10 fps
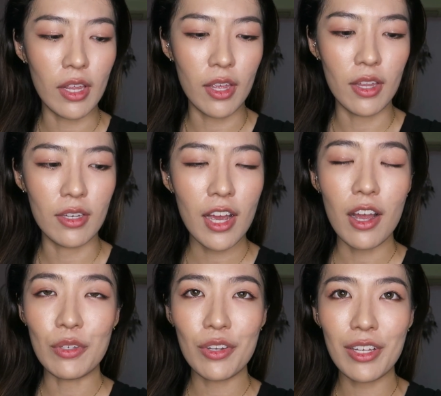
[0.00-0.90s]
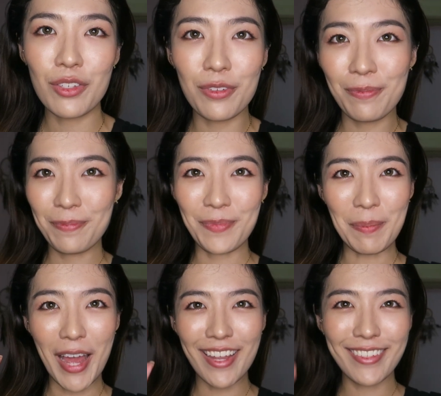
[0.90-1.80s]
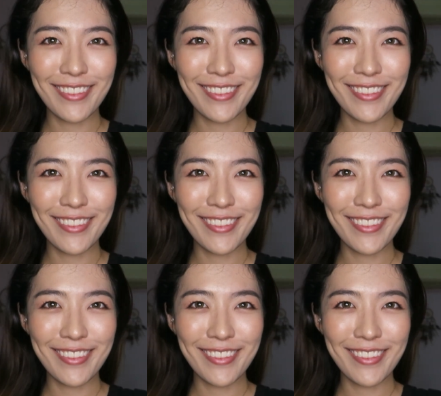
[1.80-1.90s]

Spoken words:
And yeah, I'll see you guys soon. Bye.